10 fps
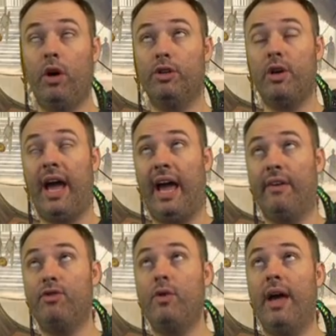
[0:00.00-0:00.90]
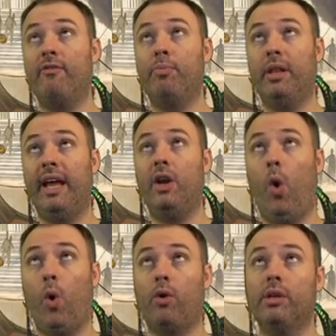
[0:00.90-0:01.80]
You also have to have
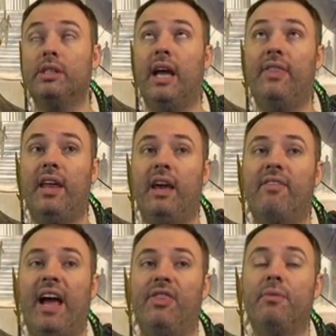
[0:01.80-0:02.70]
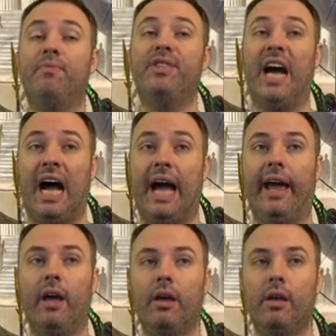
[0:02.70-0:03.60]
played auras and then have had them
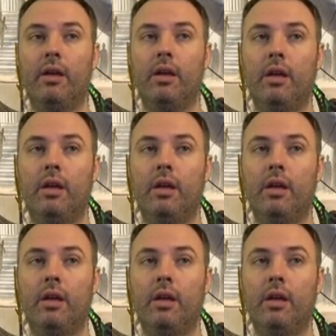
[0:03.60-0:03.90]
die.